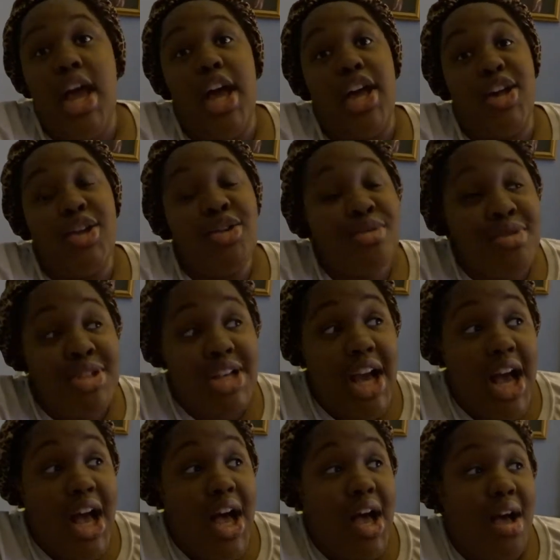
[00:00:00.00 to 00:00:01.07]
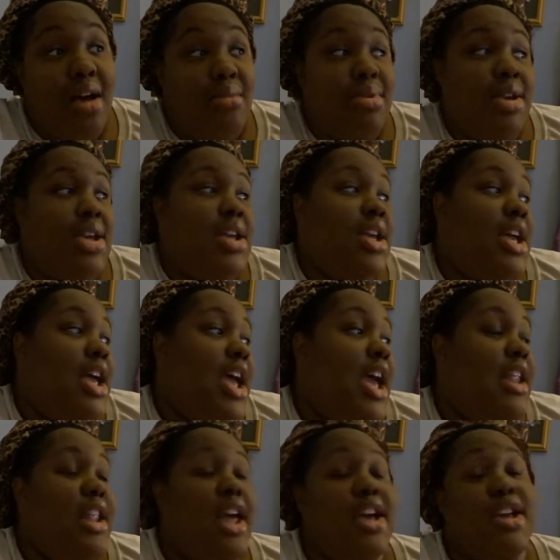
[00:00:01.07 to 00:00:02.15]
a new job
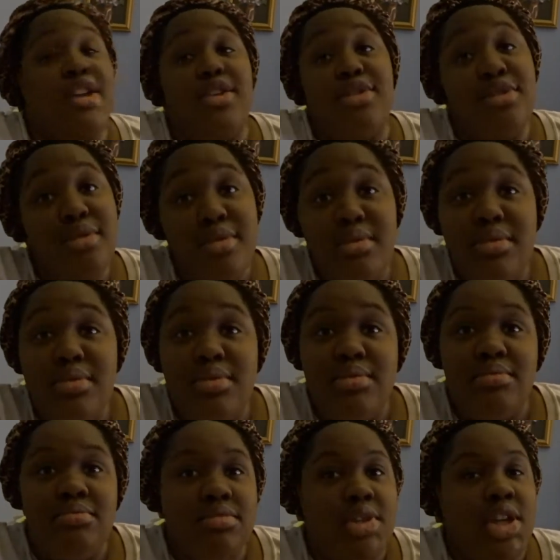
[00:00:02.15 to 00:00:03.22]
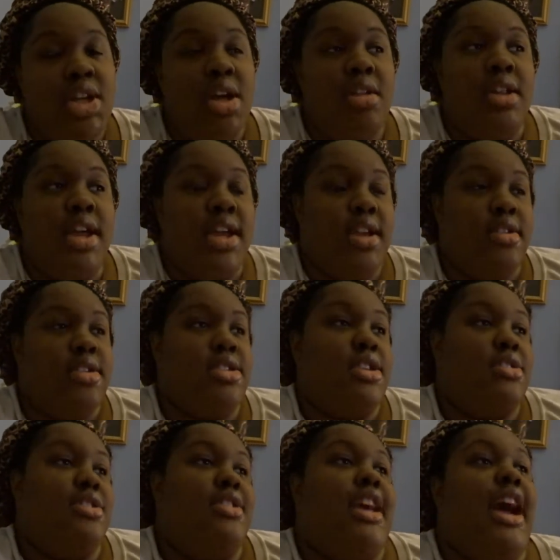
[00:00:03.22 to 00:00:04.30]
at like a new, you know, daycare
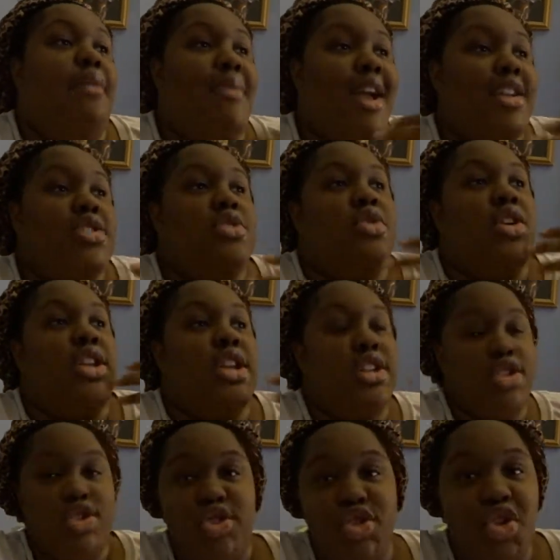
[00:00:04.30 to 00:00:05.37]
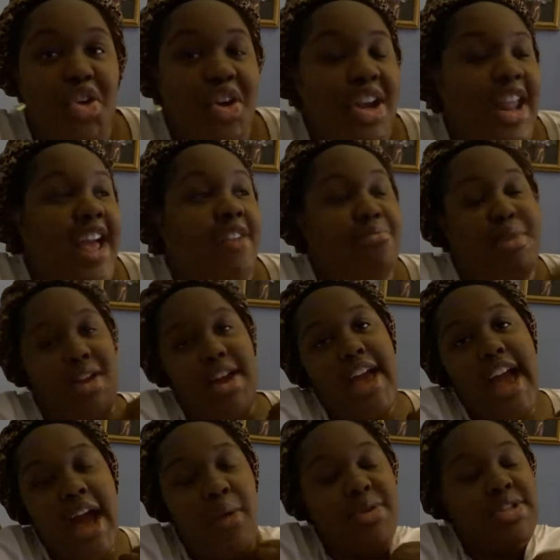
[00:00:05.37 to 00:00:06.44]
center that I'm actually going to enjoy, have better
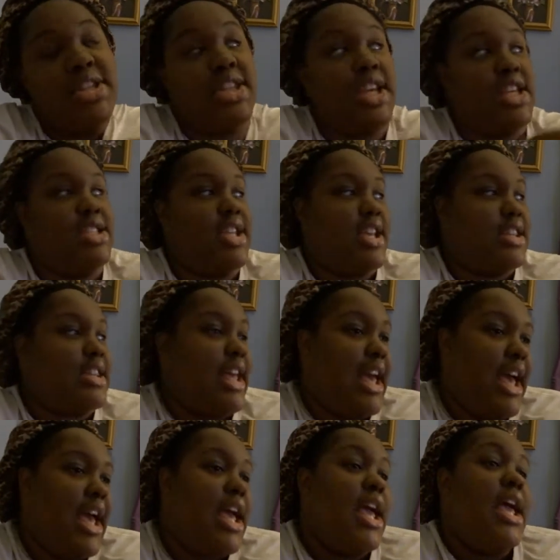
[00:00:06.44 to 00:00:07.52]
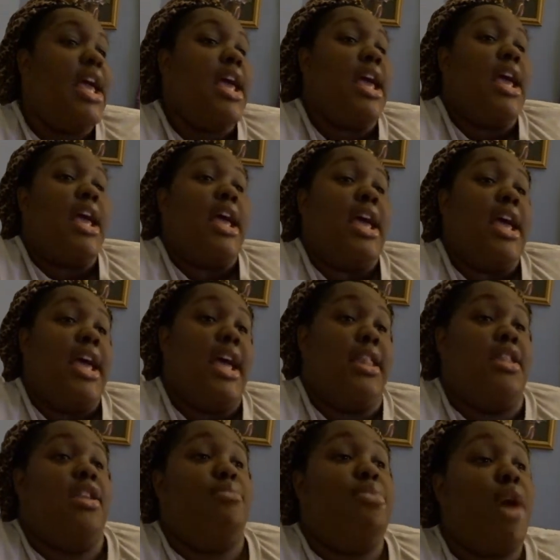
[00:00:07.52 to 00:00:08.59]
hours and things like that.
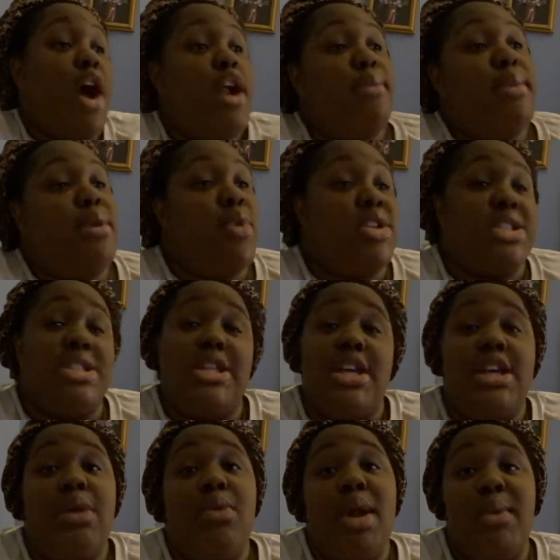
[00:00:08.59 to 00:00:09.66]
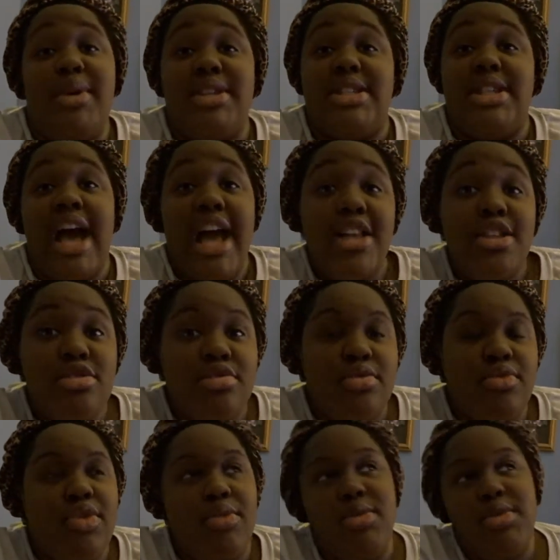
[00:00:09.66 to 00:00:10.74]
And then a part of me wants to take up what I went to high school
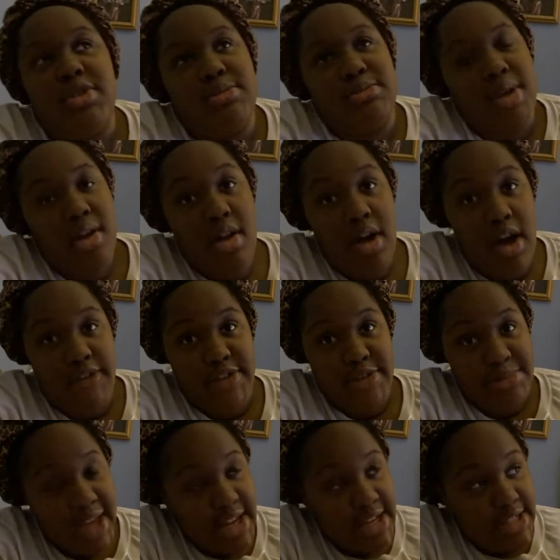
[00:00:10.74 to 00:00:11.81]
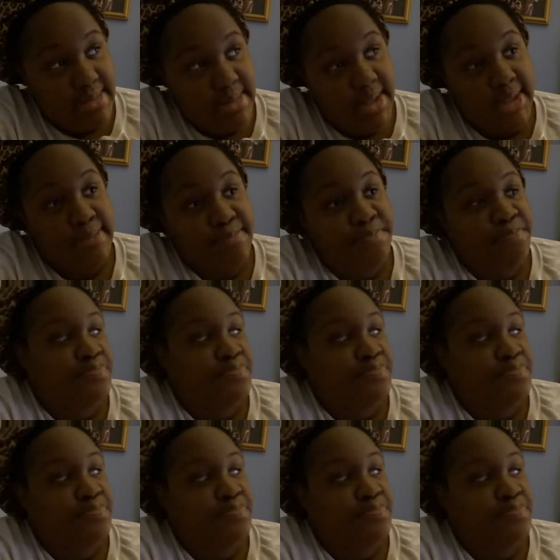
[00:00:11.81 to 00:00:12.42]
for, which was medical office management